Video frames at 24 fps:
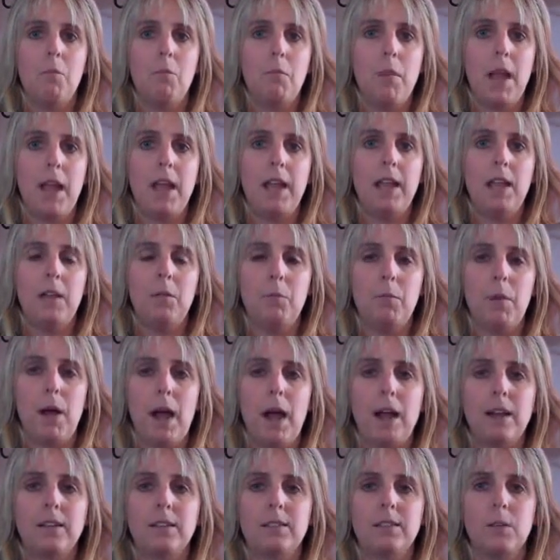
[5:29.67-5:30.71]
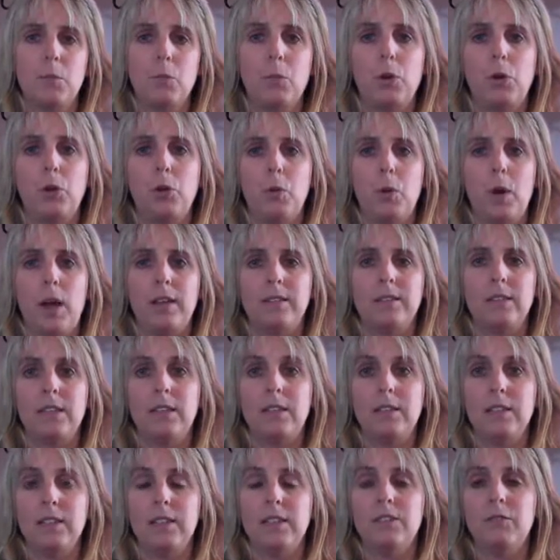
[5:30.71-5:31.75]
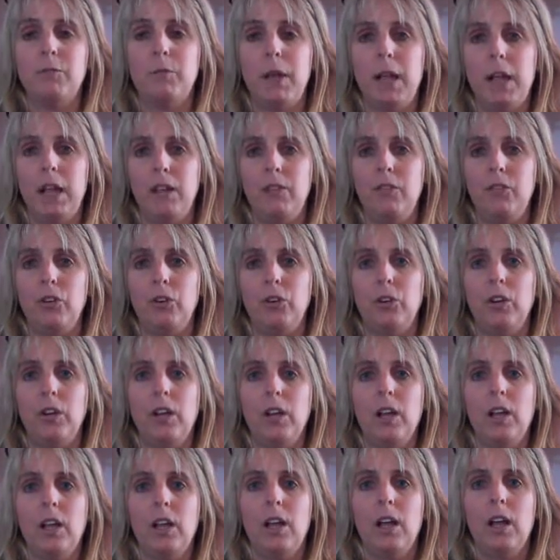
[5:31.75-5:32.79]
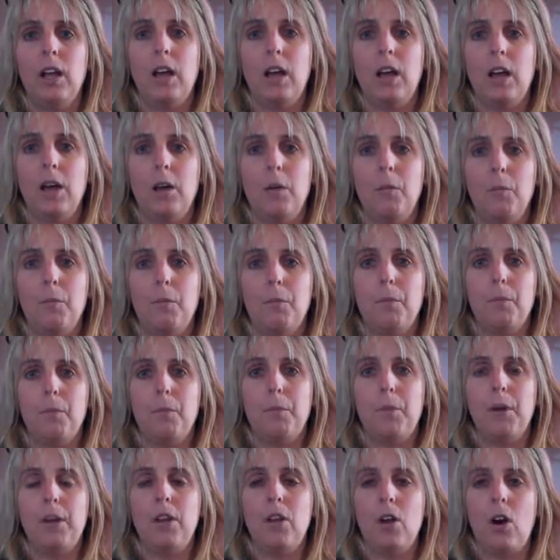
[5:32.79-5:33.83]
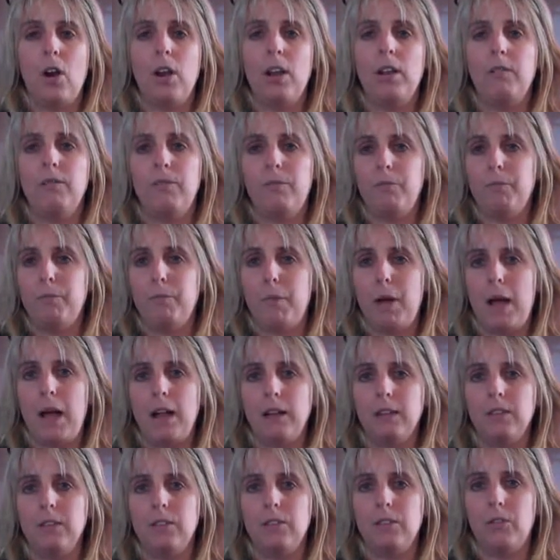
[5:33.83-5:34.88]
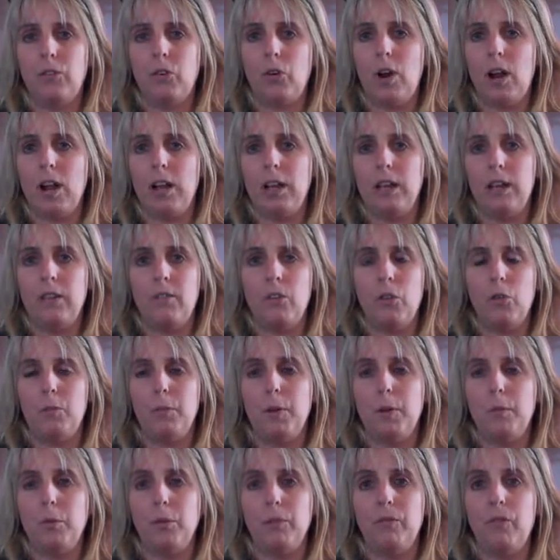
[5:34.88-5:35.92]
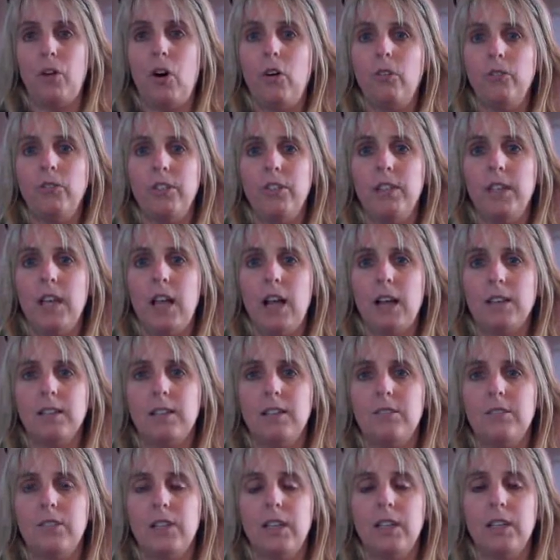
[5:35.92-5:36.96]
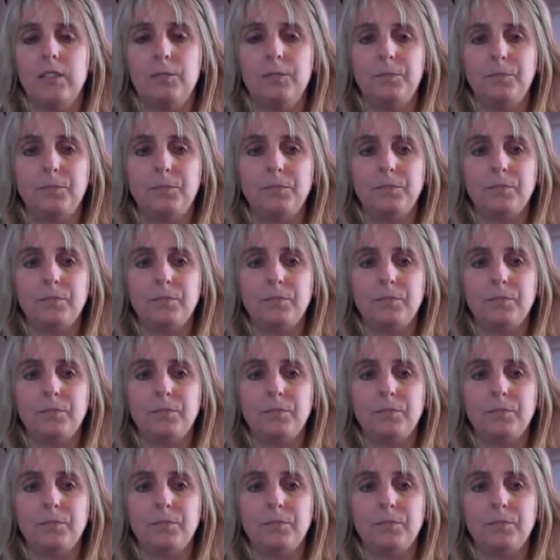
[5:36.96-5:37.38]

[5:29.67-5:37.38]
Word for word: may impact someone who has an addictive behavior, um, but not impact the variety of other people involved in the activity.